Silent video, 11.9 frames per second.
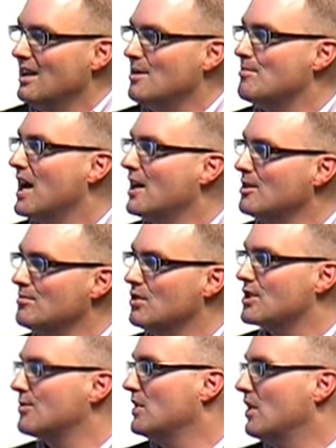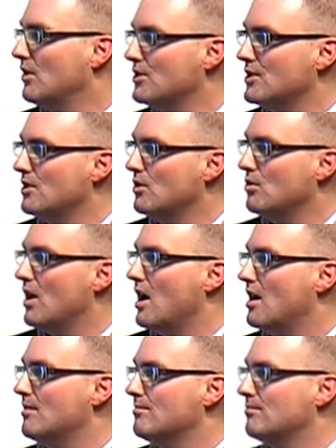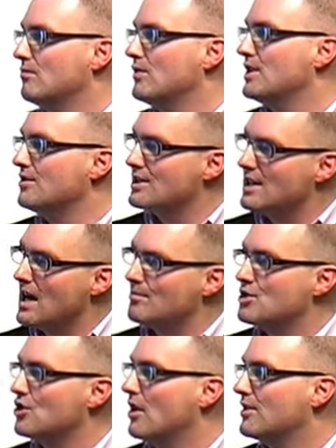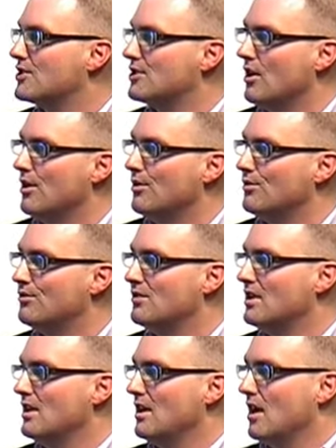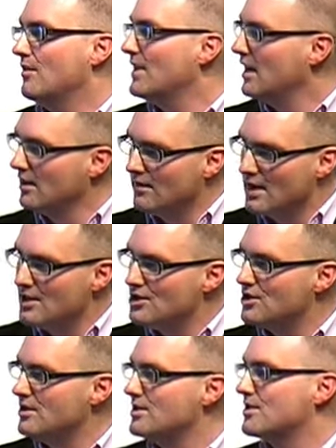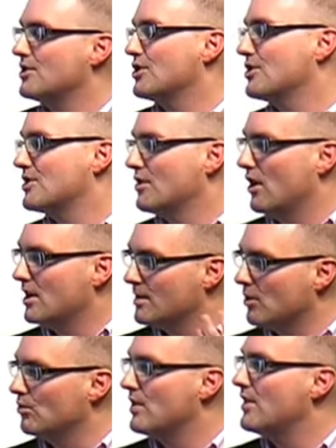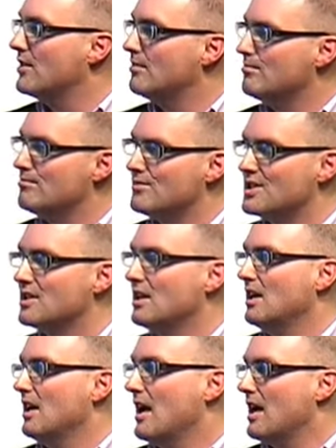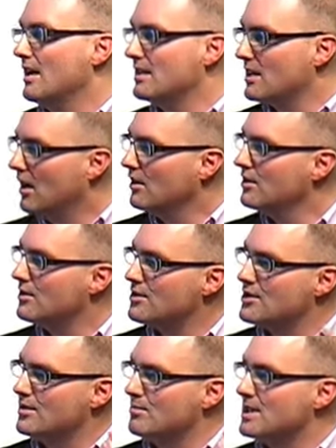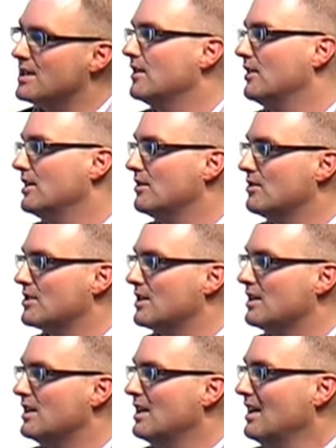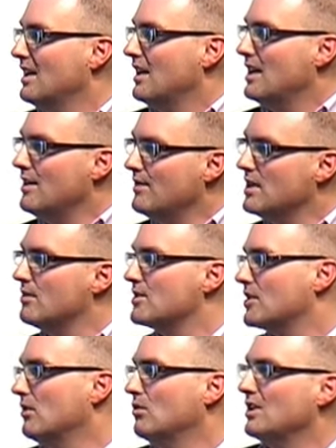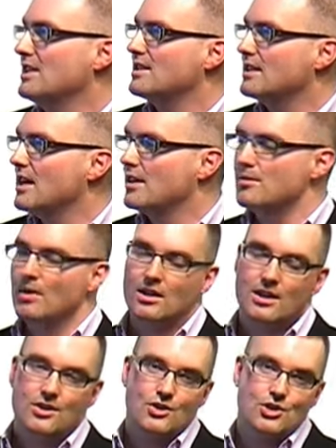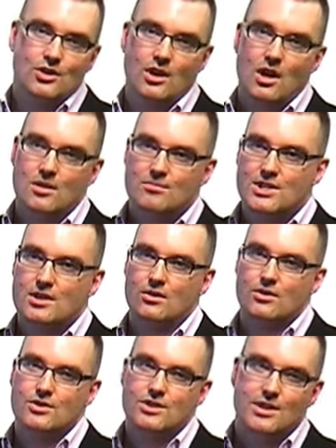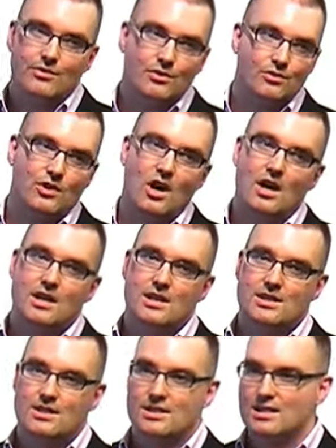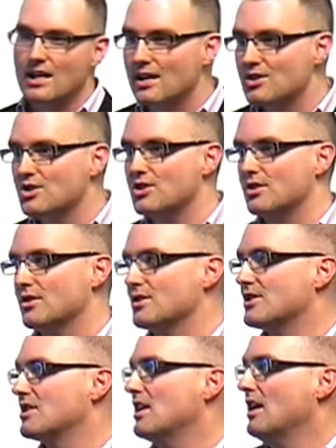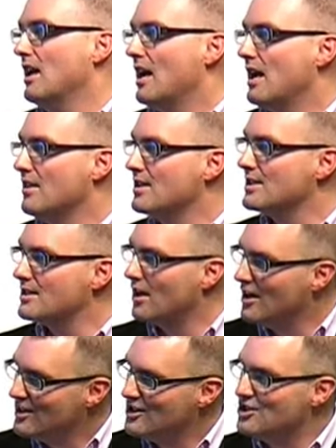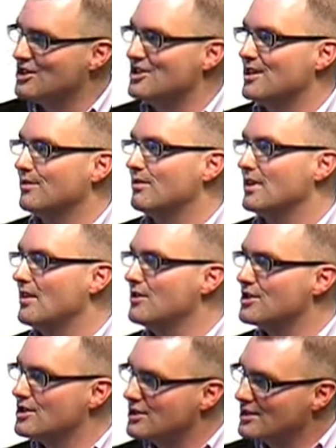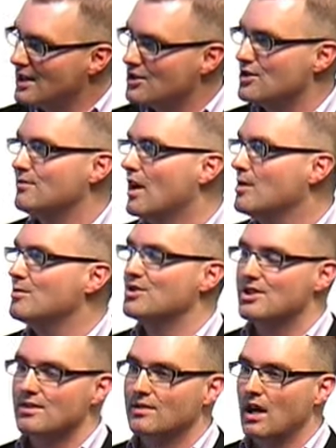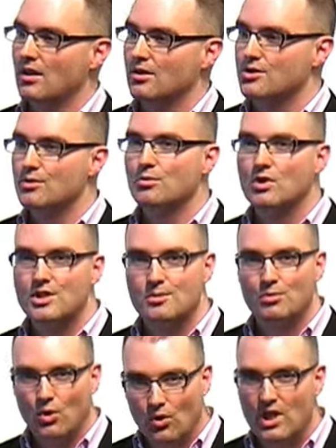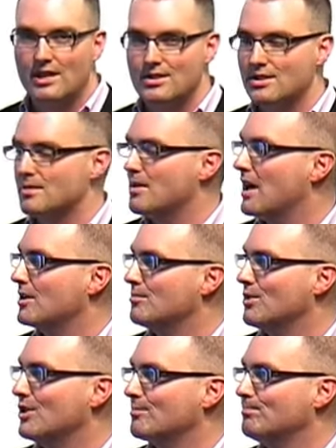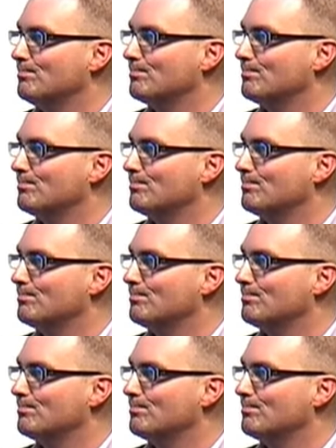In pattern books, we also we do snapshots of elevations to just talk about rhythms and colors and materials, and even though it's all linked together by Lincolnshire limestone, there's different varieties and textures, and the signage is different, and there's such a vibrancy of colors. We wanted to pull that into the pattern book.